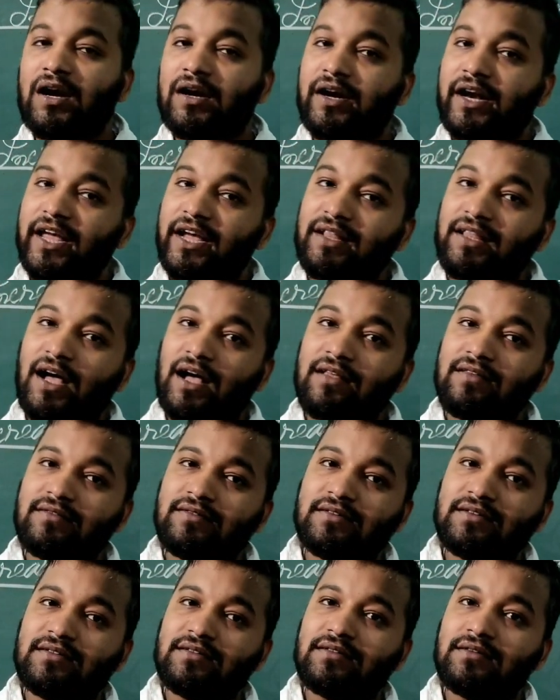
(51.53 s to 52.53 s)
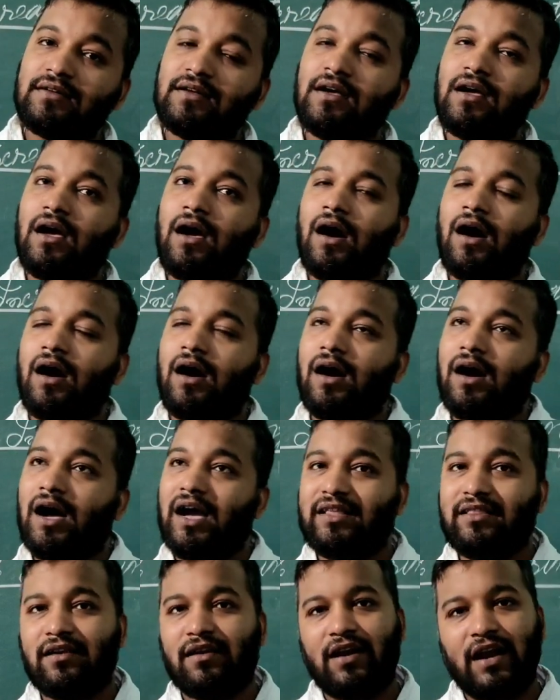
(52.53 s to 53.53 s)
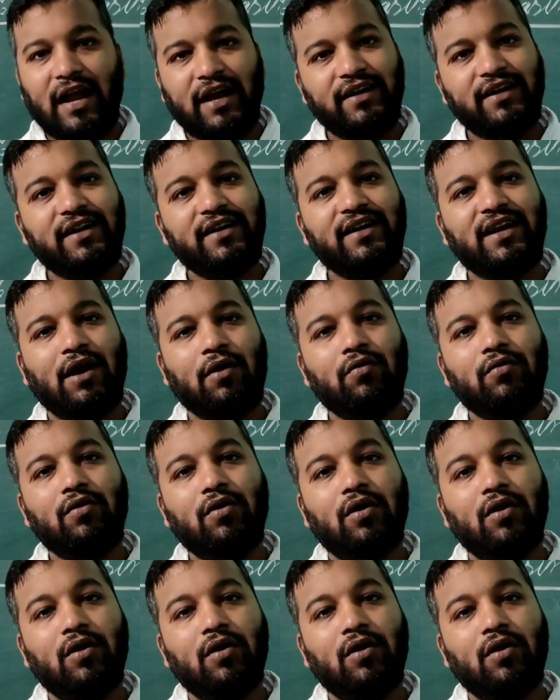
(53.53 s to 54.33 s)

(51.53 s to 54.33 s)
Take the answers. Either write it down